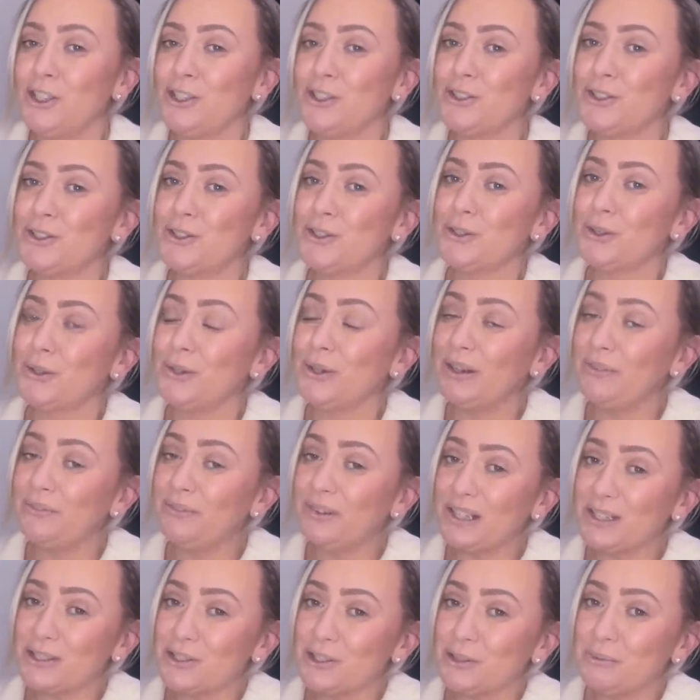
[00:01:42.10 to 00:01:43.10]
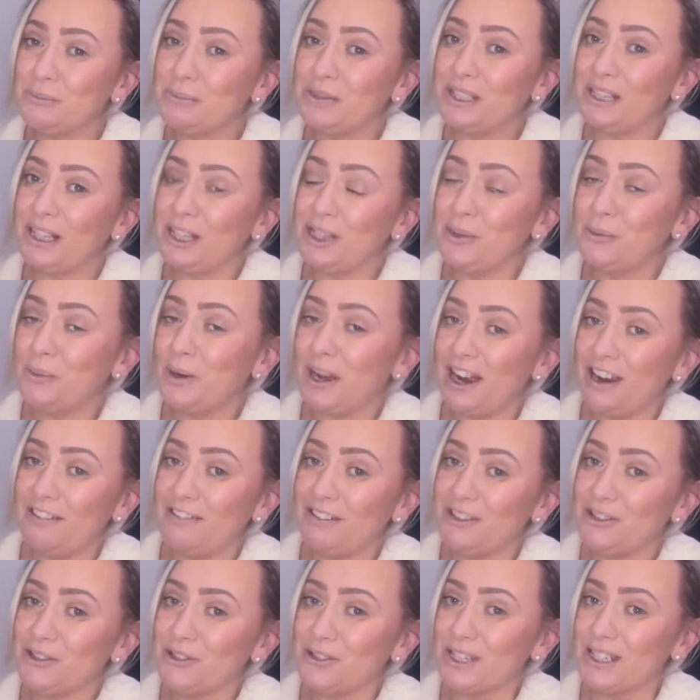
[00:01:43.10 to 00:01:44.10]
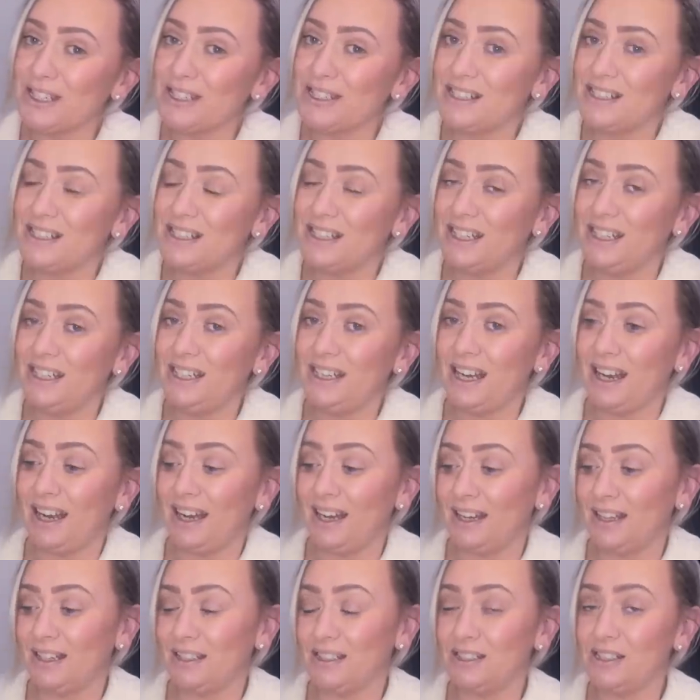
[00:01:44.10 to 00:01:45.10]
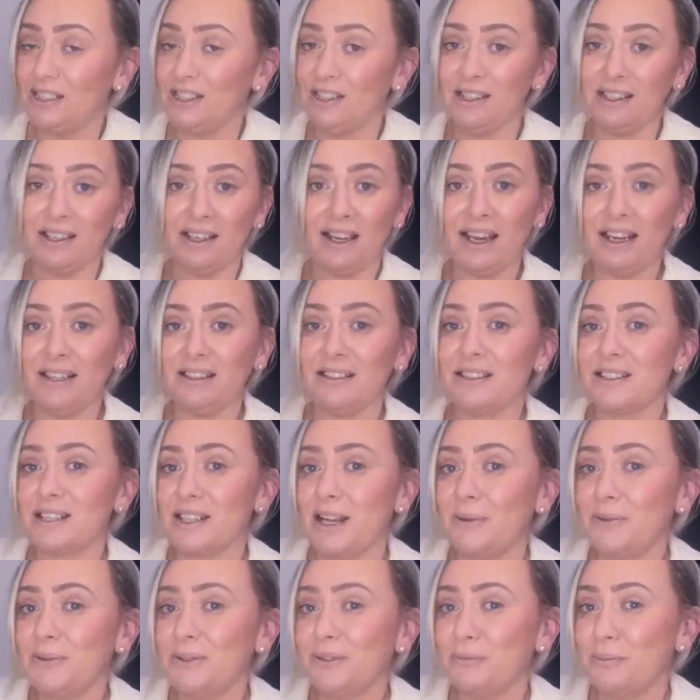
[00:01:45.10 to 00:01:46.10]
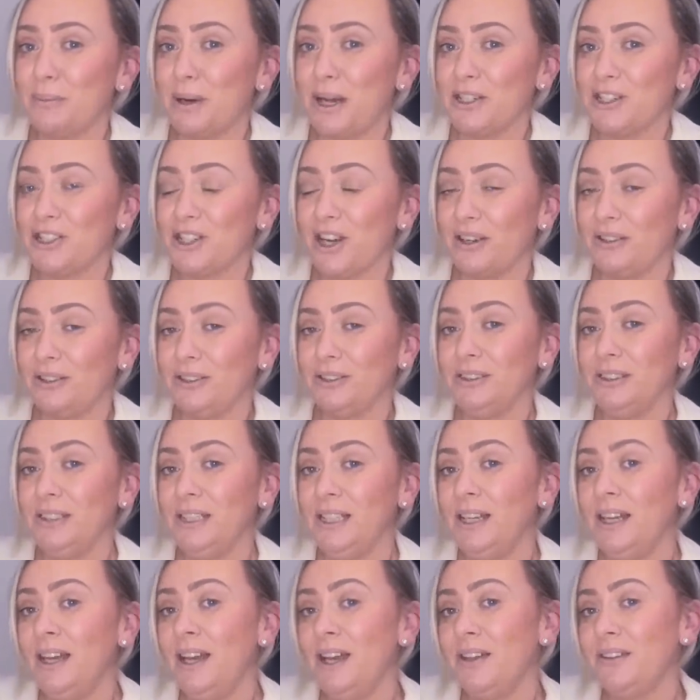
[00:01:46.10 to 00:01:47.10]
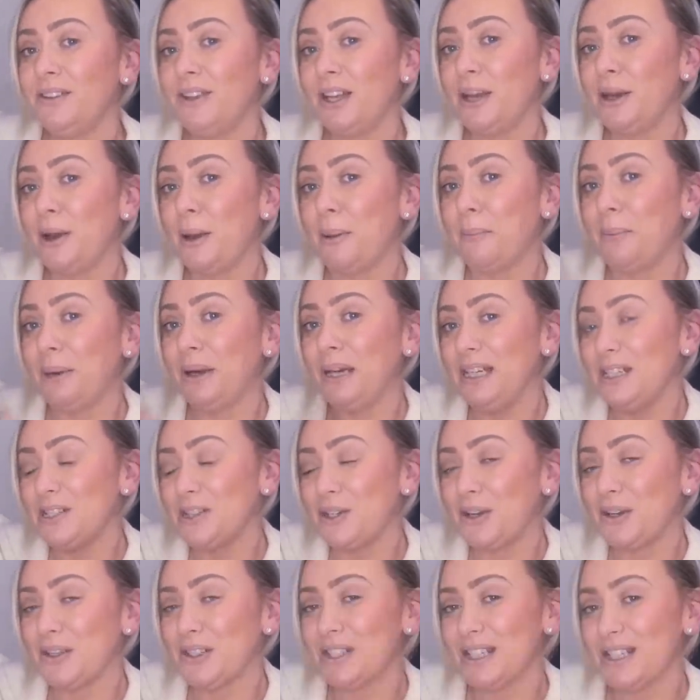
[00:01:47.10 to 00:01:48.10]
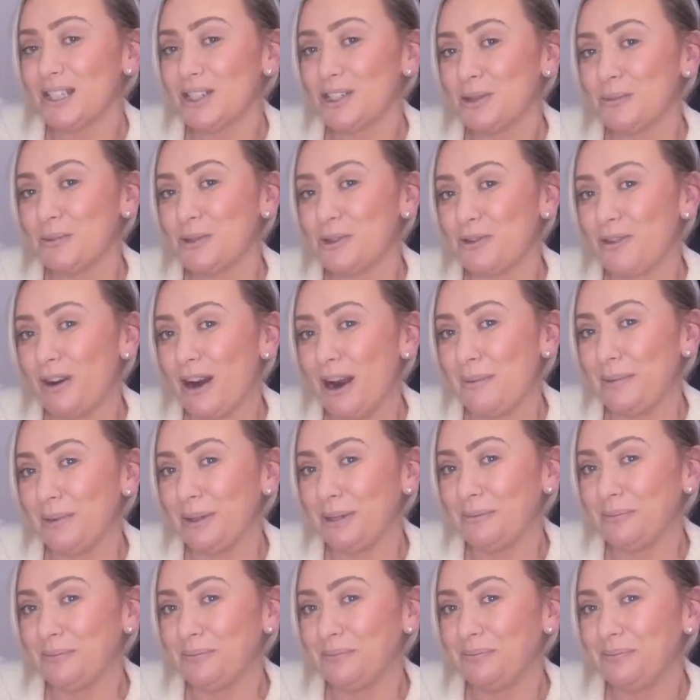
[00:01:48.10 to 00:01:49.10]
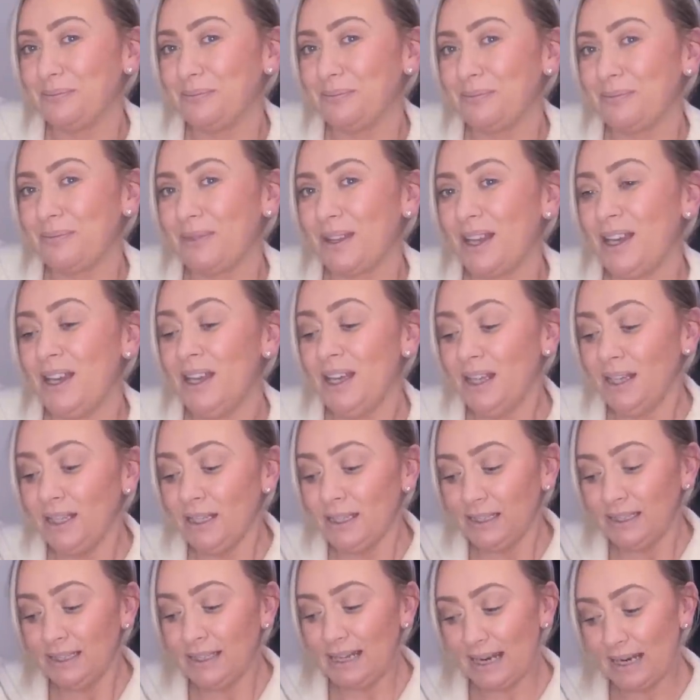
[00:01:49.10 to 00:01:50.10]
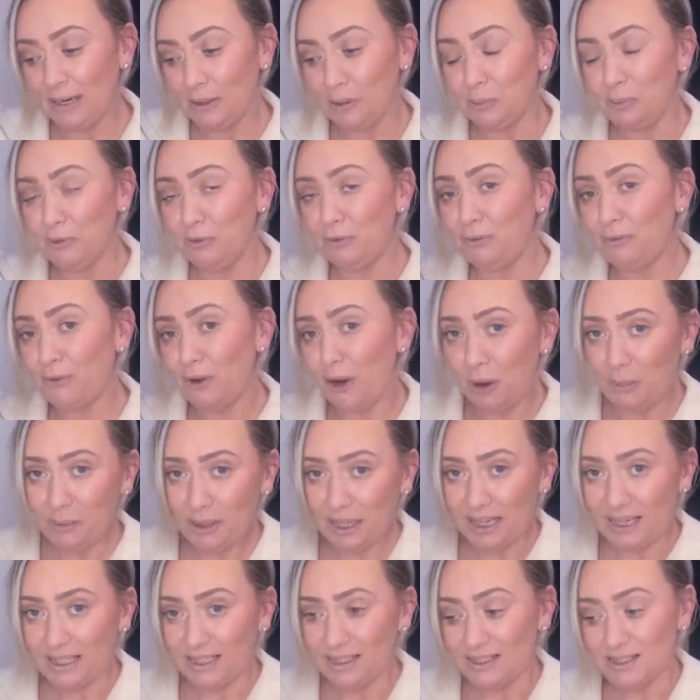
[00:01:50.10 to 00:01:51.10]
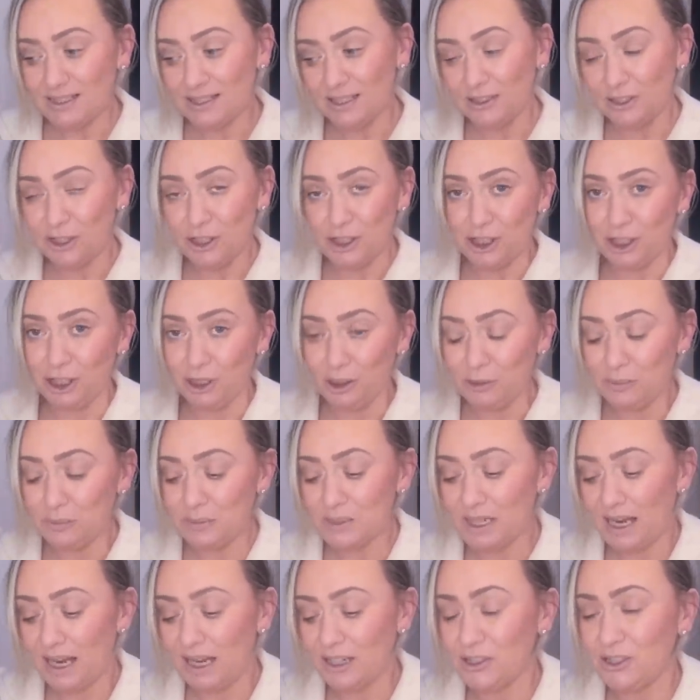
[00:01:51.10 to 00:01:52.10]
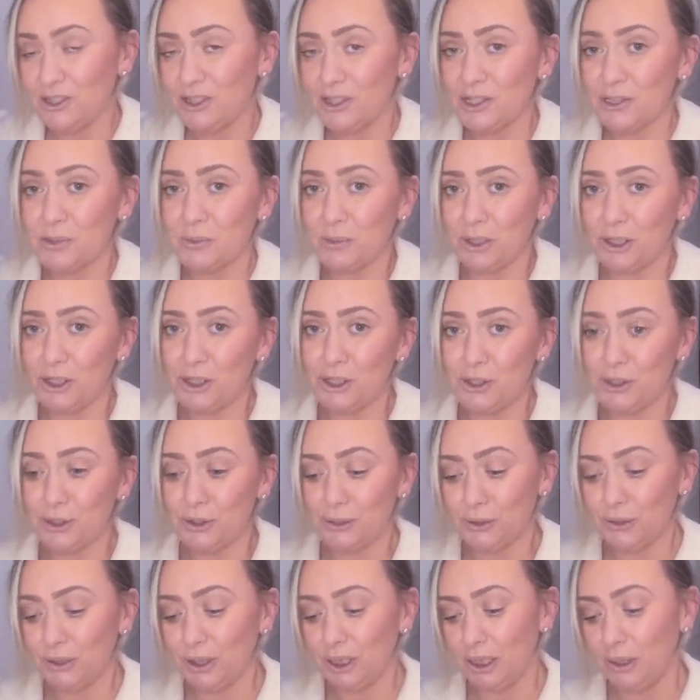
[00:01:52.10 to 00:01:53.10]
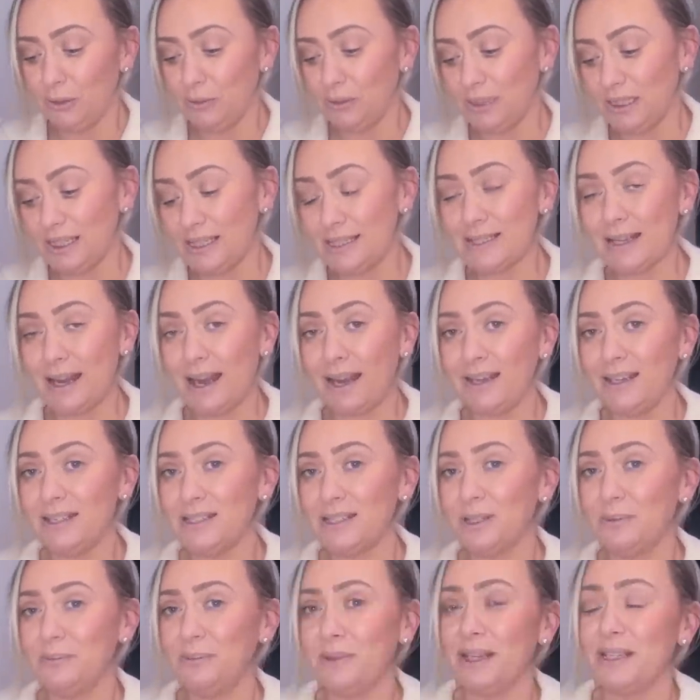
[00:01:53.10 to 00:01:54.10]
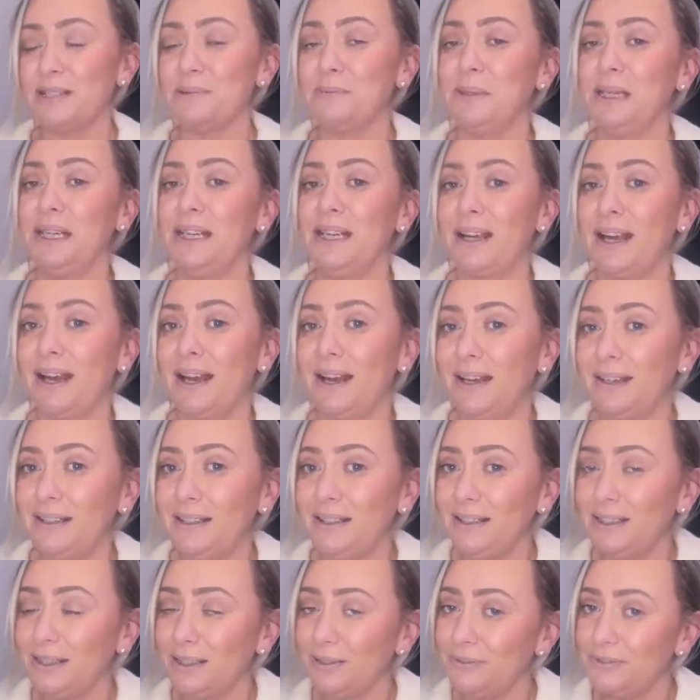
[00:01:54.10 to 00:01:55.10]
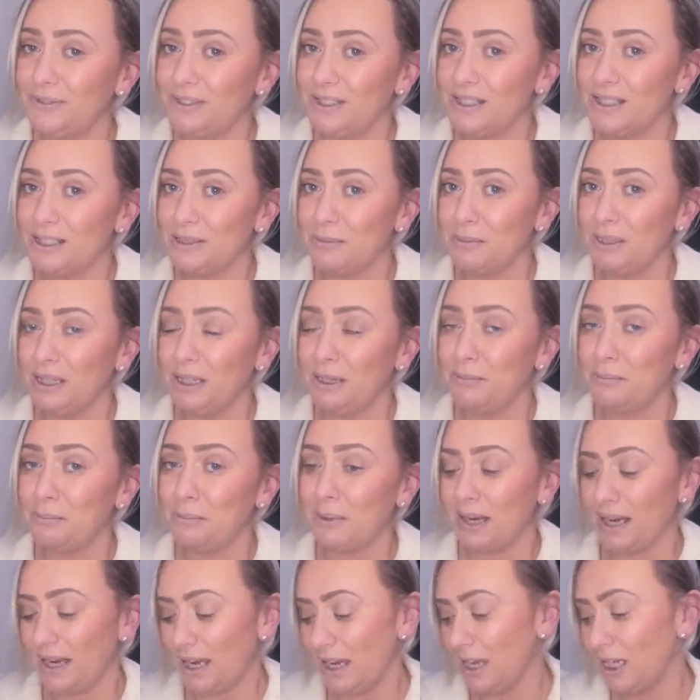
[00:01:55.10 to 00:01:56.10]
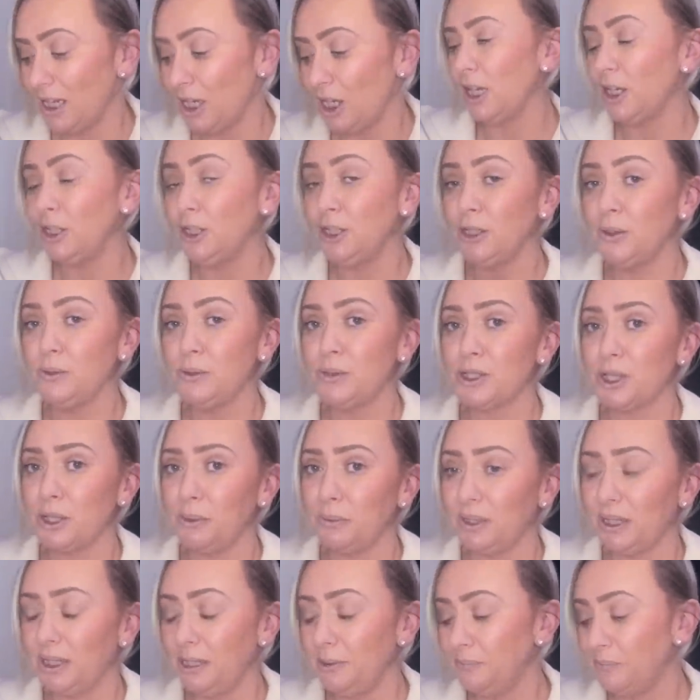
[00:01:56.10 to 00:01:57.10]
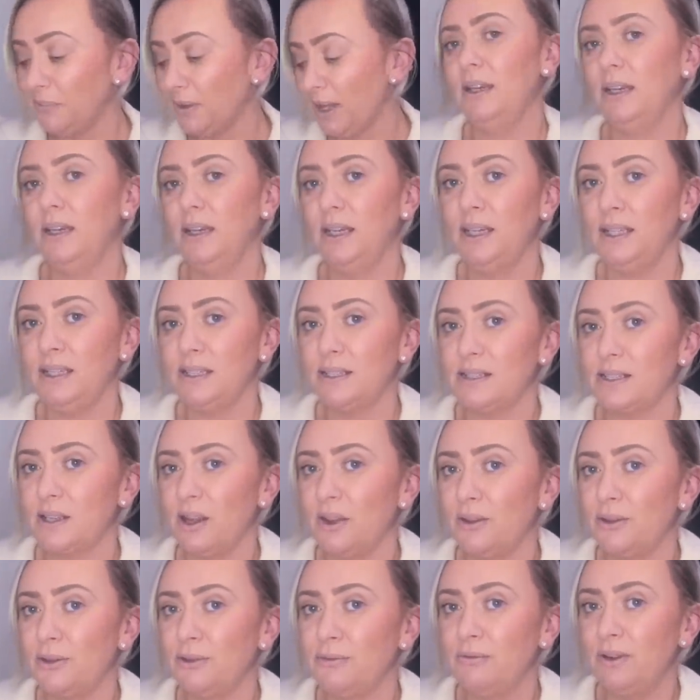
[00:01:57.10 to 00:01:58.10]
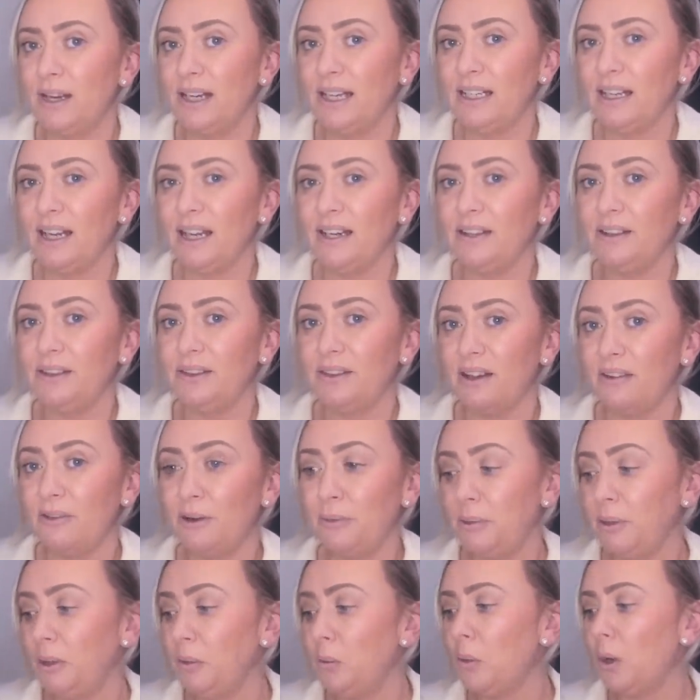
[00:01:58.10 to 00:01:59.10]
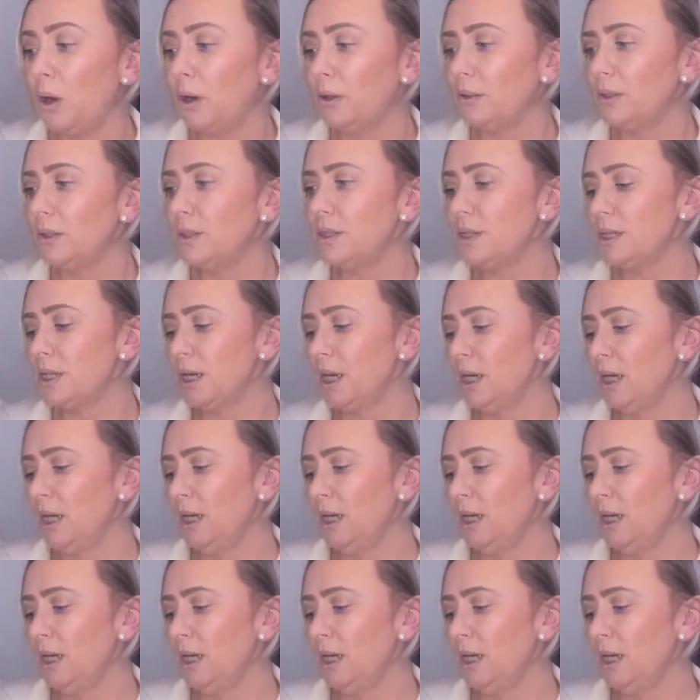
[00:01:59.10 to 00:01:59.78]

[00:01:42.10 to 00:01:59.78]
So if that's something that you are interested in and you like the sound of my channel, then please consider subscribing. Now, before we get into the dupes, I just want to show you this item that has been kindly gifted to me by Usuie. It's the Red Light Therapy Wand.